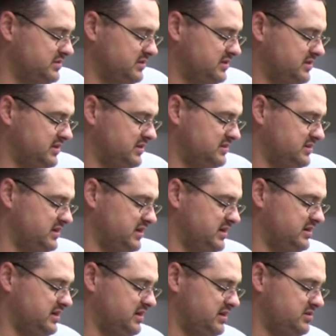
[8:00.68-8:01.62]
and things of
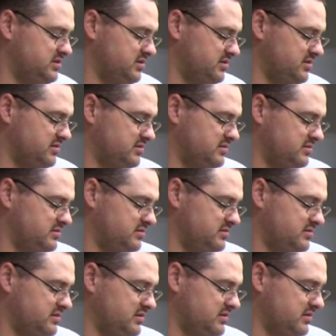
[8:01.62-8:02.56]
that nature,
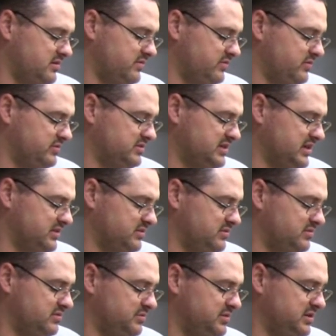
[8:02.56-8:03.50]
and you know, everyone's got
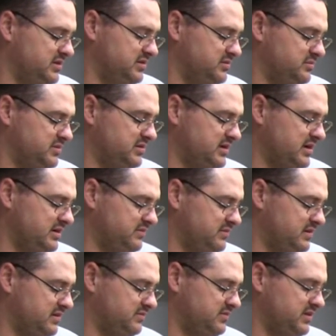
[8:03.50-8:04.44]
their own opinion, but
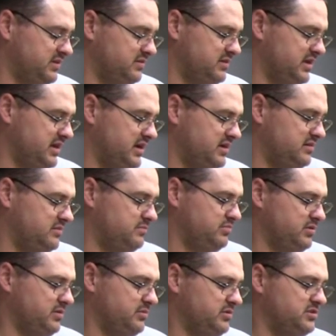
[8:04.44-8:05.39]
I figured they had
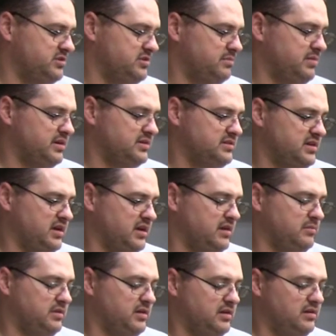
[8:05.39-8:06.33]
pretty much the best
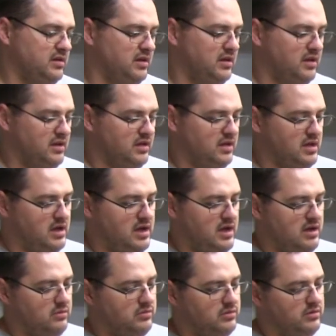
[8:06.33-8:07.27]
cam that
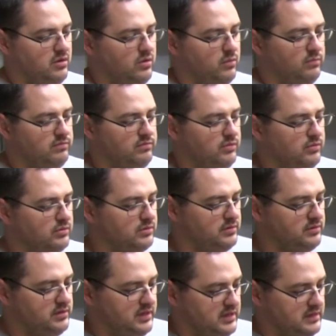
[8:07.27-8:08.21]
I would hope
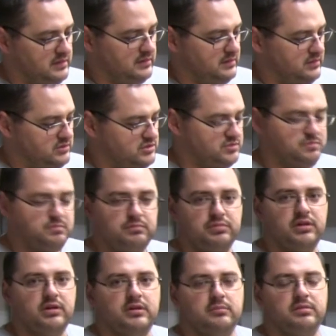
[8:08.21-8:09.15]
for, that just
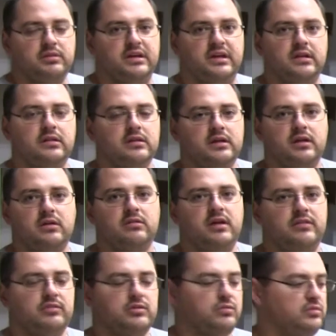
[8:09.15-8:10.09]
plug and play. Like, I don't
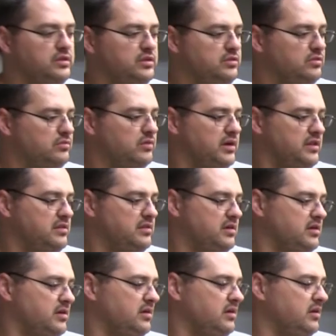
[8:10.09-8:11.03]
have to really do
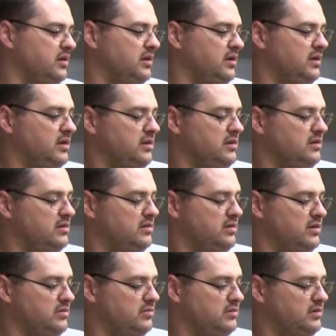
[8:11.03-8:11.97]
anything. You know,
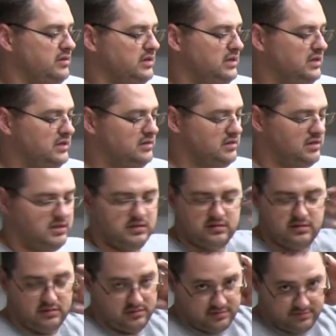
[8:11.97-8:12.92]
I don't need to
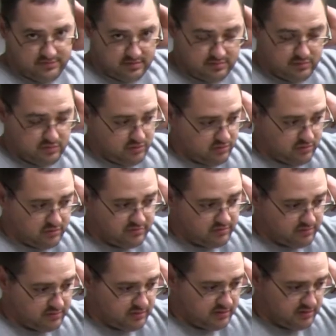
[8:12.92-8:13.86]
get a different computer
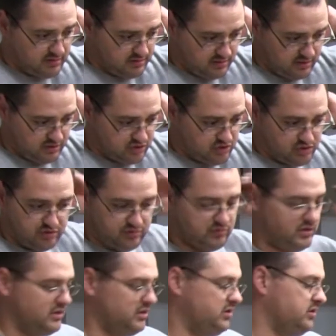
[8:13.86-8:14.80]
for it. It should
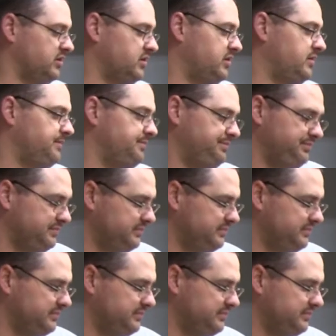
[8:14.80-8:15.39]
run good